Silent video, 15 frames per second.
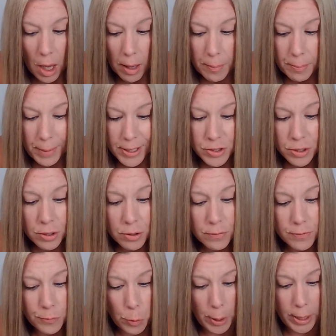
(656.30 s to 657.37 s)
Make sure you're
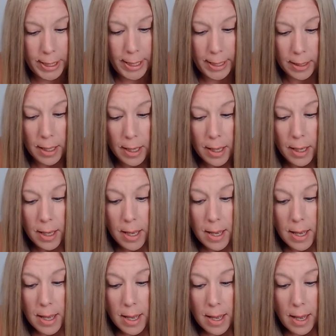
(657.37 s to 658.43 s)
avoiding
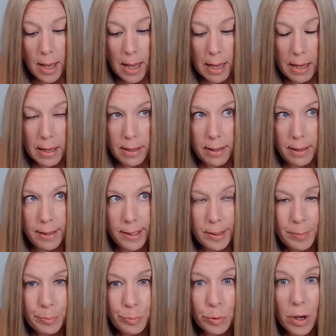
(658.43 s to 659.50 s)
uh,
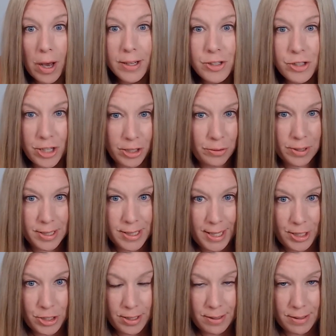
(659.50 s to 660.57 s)
broad
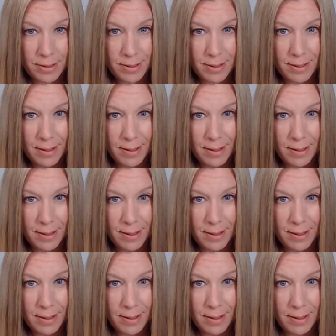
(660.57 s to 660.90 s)
generalizations